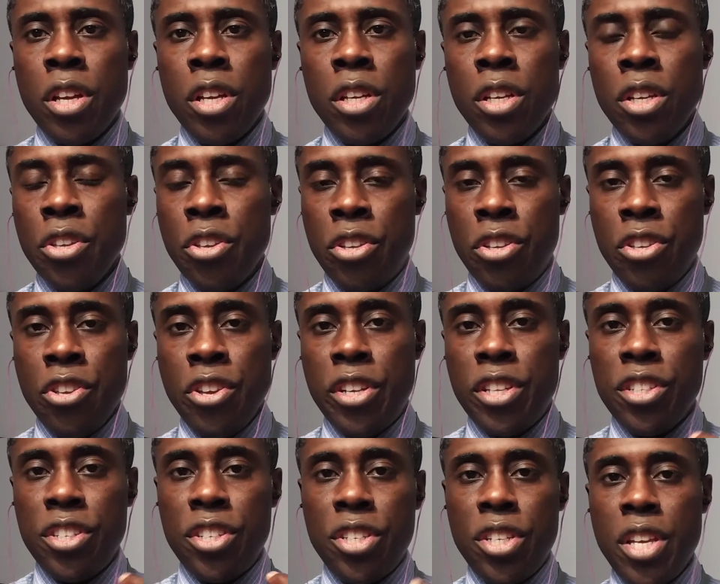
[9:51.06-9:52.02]
you
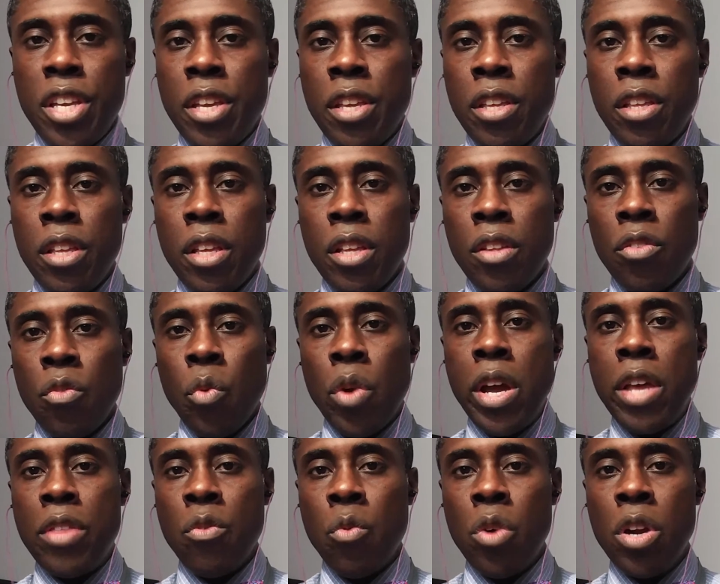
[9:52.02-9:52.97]
can see
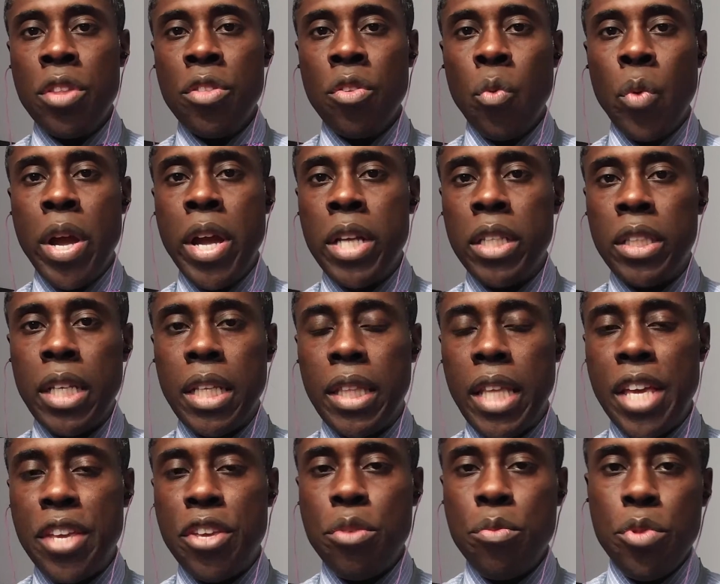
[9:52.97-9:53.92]
one of the ways that
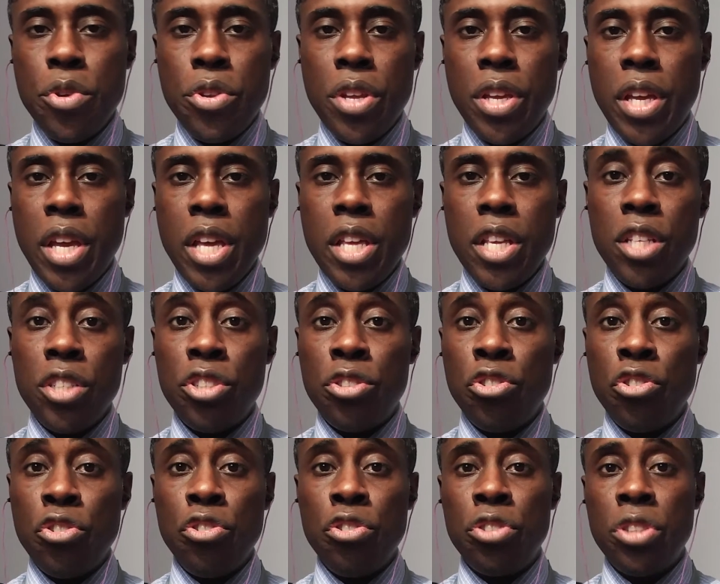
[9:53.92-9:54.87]
they communicate is
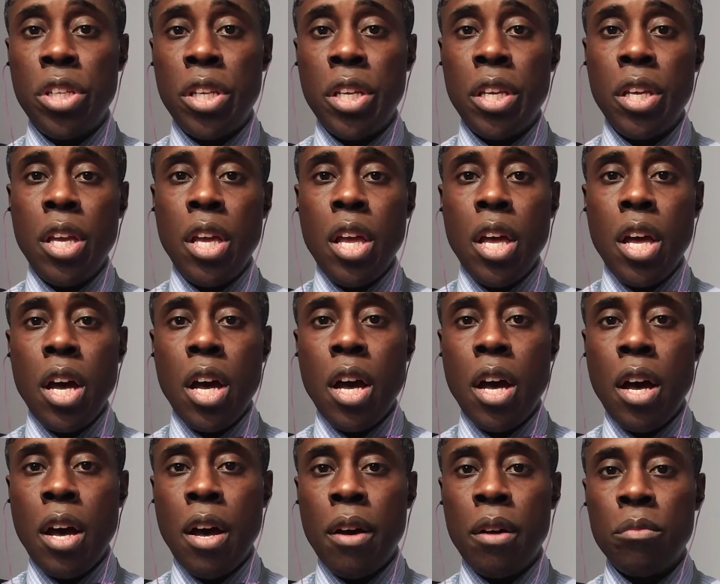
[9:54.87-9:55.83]
using
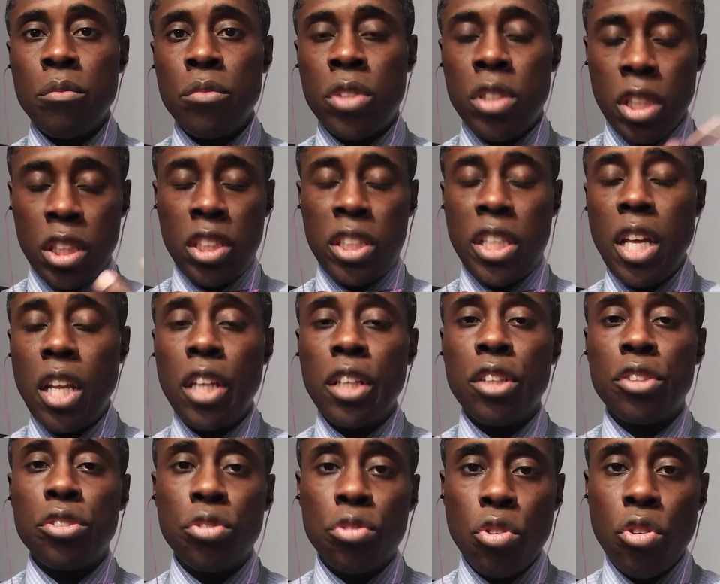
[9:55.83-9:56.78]
is telling
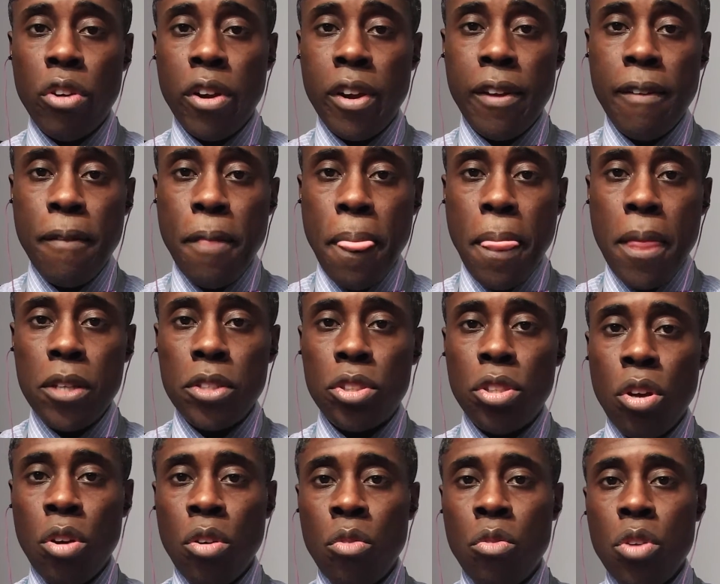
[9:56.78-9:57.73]
a story.
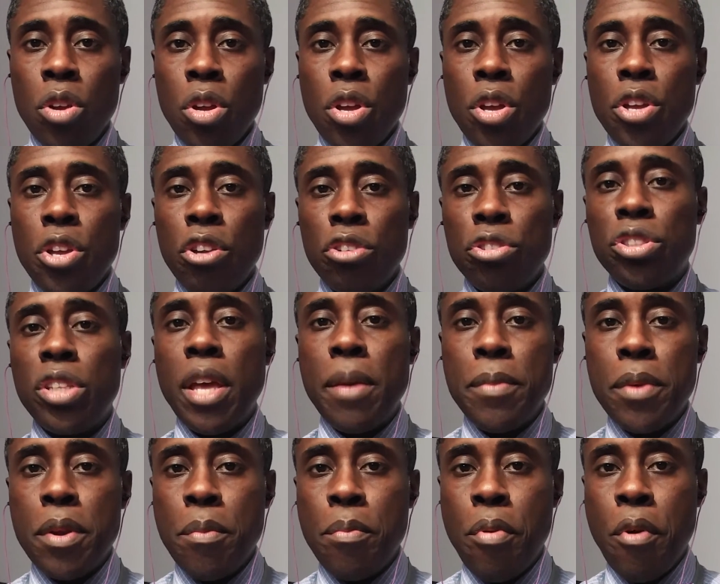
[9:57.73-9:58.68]
So your
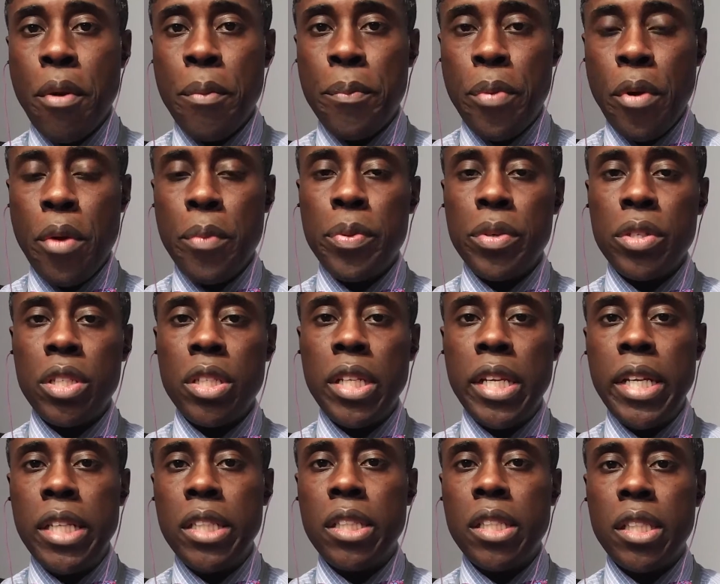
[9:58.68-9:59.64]
statement of purpose
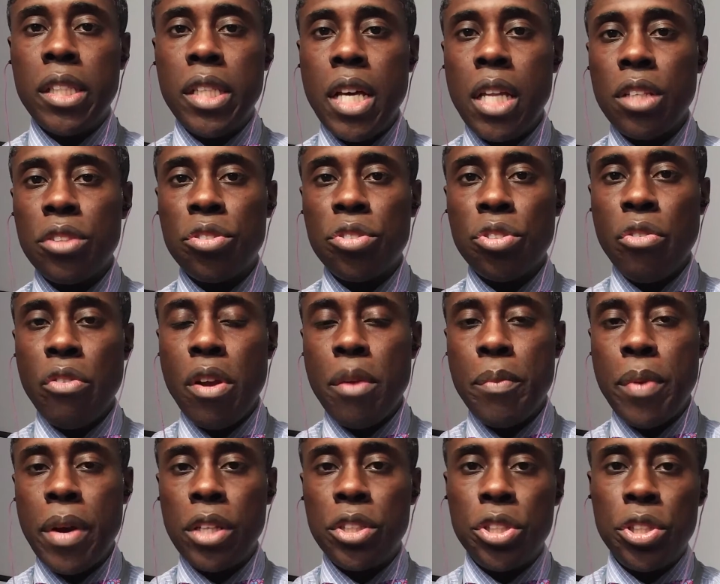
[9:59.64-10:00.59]
needs to tell a story
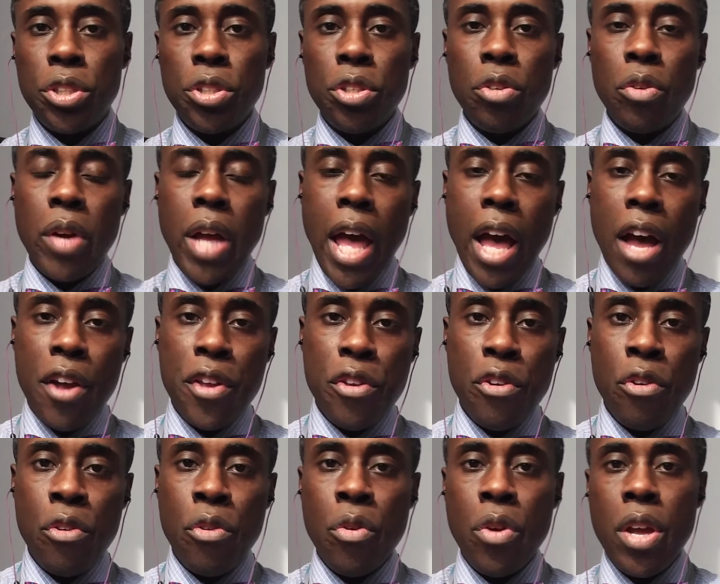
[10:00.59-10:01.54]
about you, how
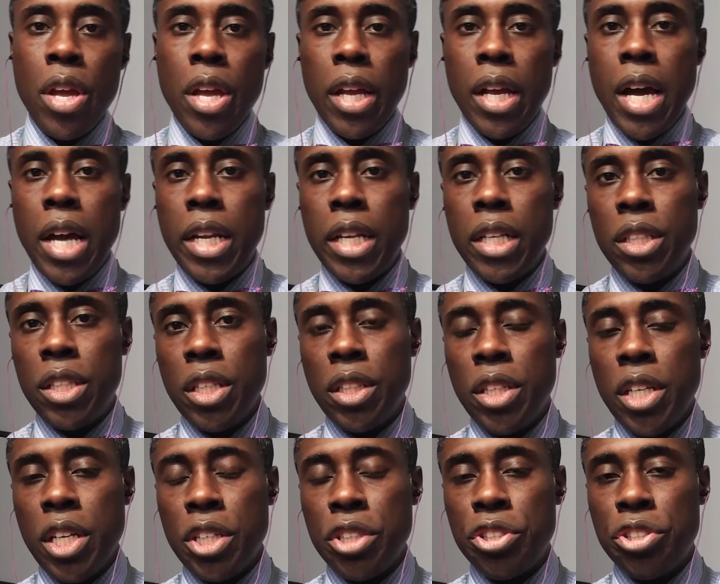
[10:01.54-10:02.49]
you got into
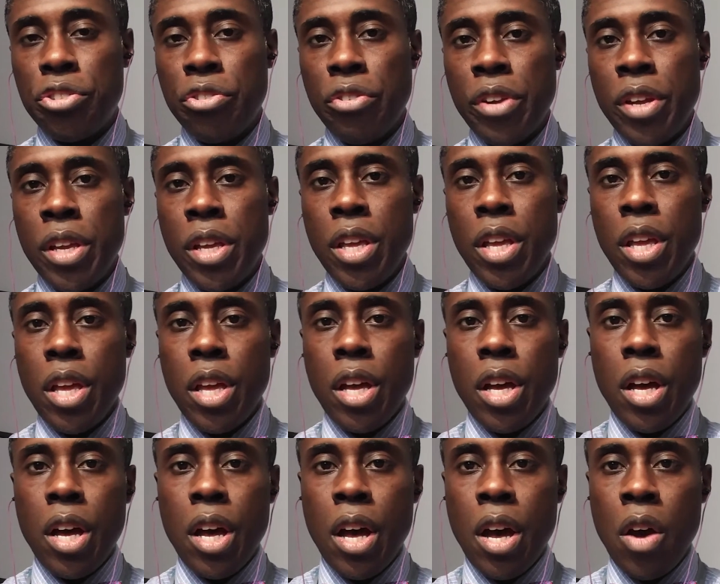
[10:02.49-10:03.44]
dentistry,
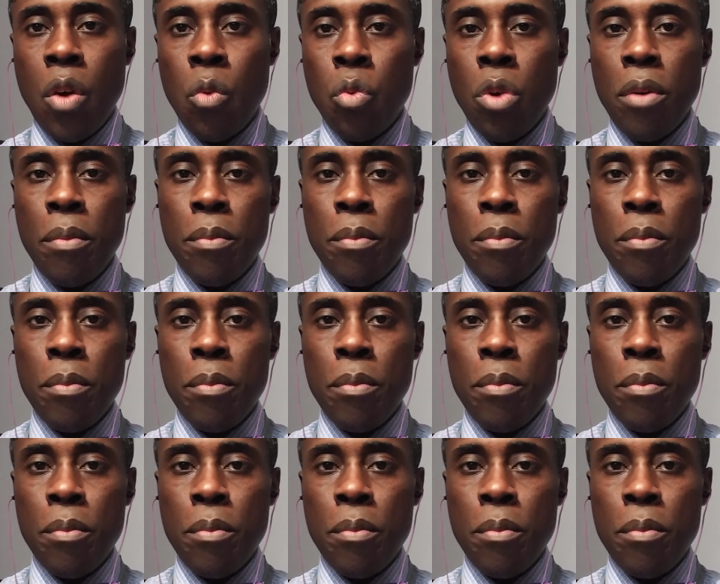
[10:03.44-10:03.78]
what